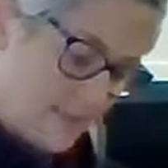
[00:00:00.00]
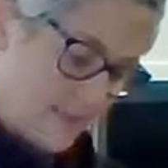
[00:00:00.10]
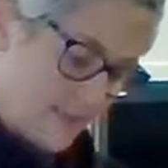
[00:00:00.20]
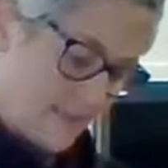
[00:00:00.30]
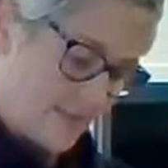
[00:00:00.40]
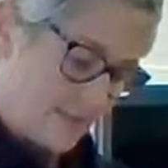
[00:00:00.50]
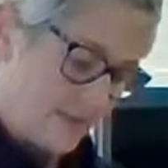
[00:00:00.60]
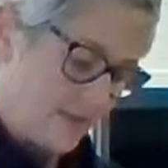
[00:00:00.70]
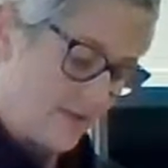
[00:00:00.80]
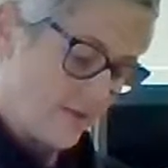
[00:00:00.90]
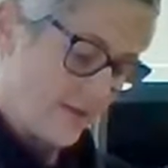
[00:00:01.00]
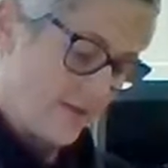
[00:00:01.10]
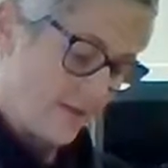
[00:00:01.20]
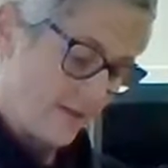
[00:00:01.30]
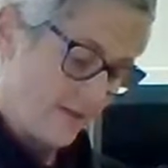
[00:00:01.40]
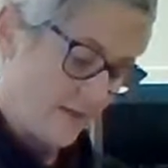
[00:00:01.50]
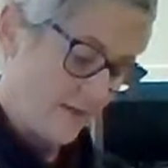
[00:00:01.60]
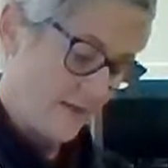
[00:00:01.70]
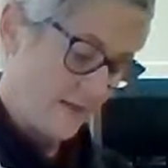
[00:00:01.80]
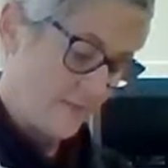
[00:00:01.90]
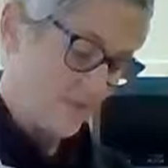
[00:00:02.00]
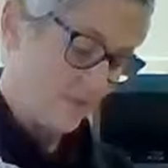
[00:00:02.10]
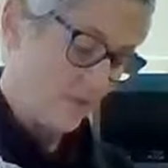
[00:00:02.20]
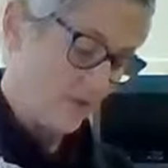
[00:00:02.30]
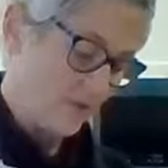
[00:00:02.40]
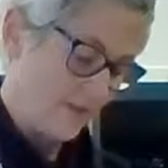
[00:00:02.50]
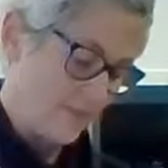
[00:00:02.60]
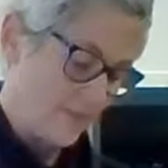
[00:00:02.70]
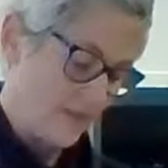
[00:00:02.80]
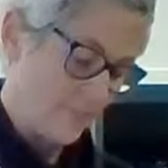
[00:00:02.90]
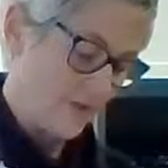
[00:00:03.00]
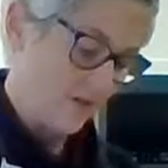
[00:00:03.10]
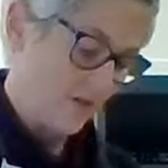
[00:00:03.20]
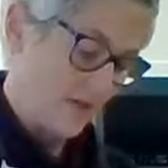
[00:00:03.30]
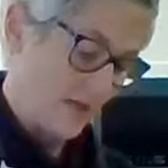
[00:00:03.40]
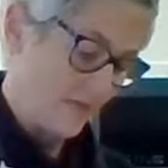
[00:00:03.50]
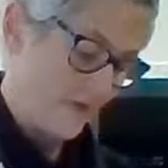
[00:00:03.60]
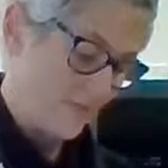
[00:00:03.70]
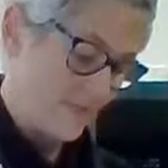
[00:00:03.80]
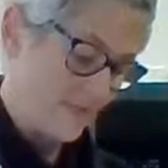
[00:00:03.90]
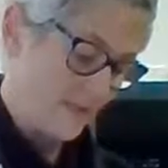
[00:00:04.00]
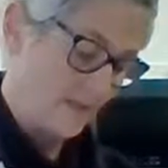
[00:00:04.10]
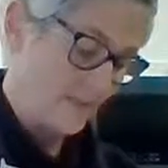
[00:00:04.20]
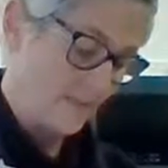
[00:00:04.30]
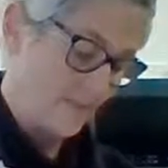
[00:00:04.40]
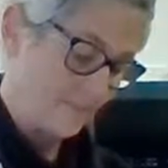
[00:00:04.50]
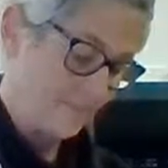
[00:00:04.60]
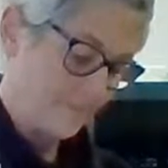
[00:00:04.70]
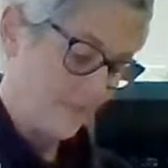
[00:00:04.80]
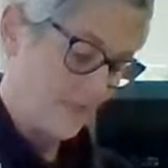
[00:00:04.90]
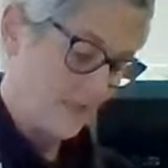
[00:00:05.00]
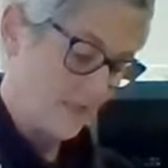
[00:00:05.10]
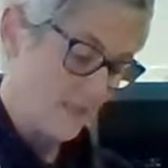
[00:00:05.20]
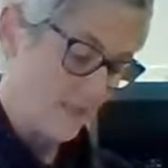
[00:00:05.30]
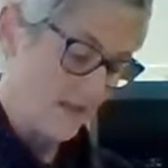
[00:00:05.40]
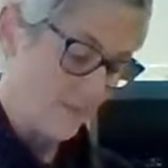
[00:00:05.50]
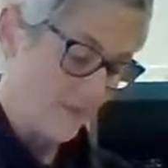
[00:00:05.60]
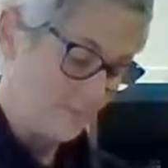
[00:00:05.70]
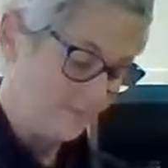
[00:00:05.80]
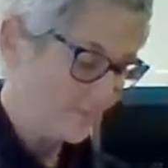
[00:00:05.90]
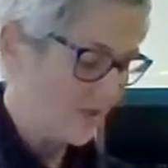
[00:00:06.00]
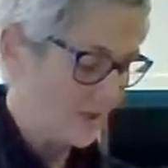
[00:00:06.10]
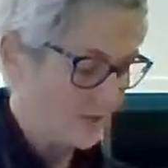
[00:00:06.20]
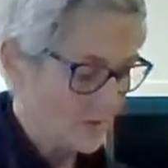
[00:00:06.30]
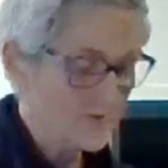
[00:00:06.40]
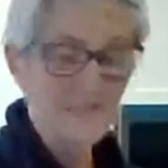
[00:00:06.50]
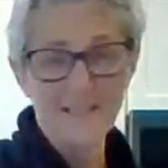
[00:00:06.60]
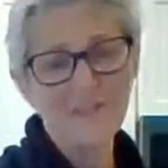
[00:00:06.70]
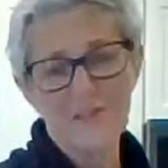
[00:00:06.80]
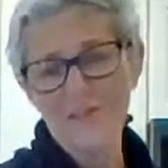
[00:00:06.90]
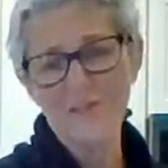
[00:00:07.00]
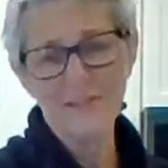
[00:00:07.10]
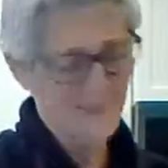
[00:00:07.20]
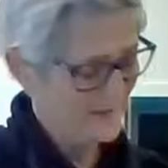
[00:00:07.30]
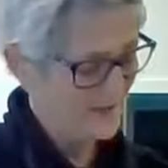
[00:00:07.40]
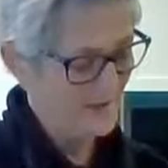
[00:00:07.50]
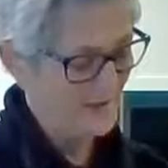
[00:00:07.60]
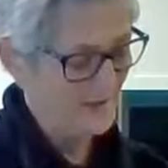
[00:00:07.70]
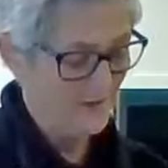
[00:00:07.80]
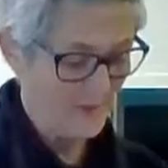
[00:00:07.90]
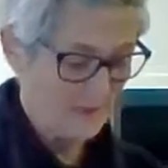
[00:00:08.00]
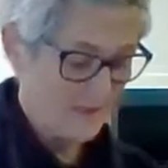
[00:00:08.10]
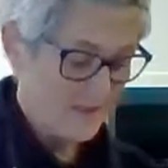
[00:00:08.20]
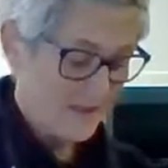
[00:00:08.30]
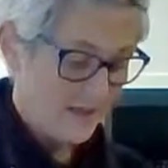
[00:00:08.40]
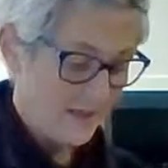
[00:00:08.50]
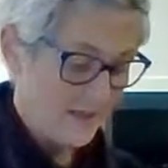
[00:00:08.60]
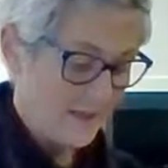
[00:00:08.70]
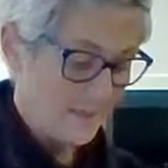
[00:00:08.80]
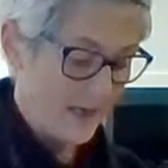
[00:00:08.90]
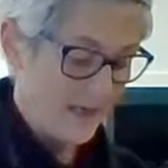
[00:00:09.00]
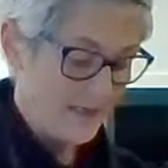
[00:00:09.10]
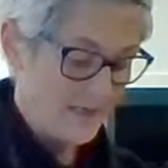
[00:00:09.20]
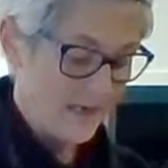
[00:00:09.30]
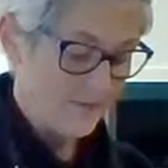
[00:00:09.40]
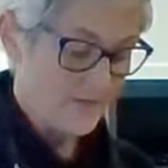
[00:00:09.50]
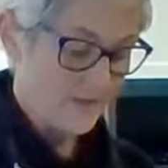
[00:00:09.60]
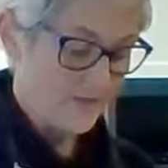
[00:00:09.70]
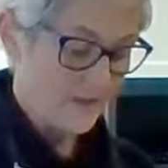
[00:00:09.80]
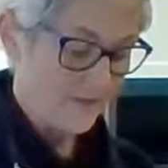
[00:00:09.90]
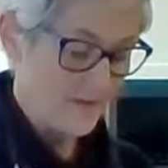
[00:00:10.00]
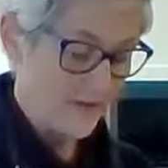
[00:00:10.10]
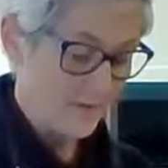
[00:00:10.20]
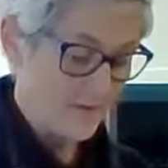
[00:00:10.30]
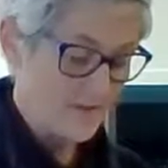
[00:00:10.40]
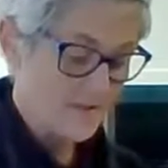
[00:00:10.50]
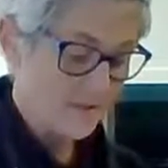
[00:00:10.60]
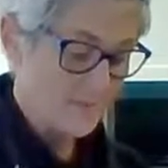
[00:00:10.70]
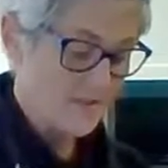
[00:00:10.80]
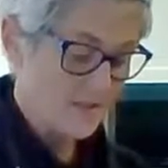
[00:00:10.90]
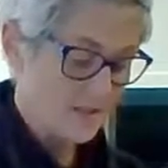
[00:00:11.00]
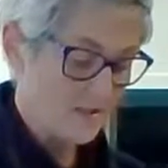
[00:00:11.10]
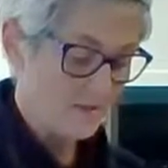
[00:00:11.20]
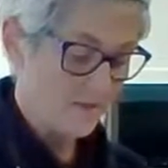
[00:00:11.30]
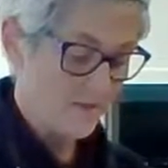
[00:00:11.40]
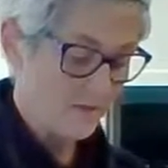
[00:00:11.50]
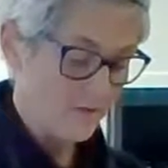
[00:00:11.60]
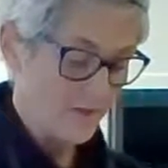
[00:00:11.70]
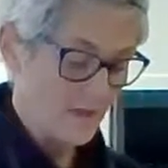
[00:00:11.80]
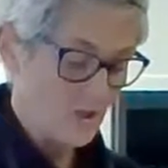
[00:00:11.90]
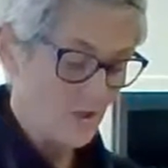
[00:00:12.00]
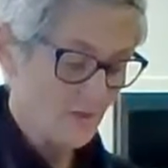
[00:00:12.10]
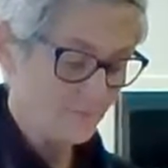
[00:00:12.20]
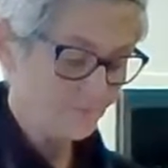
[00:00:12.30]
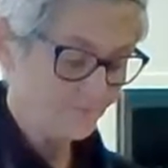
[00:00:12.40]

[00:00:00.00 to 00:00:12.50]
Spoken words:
nuts underneath. So when you lift it up, you know, they'll kind of all be stuck to it, stuck to the caramel. You know, you've seen a turtle. You're not new. I did not reserve enough caramel, so I'm just going to do a few of each.